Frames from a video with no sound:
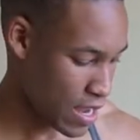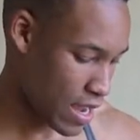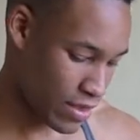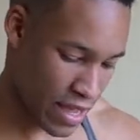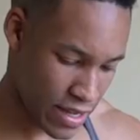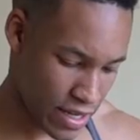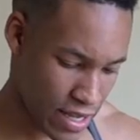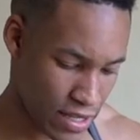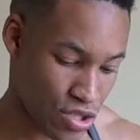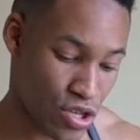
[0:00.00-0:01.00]
And that
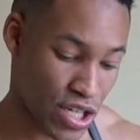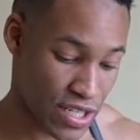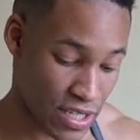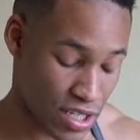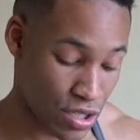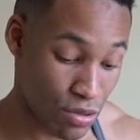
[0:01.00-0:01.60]
is 36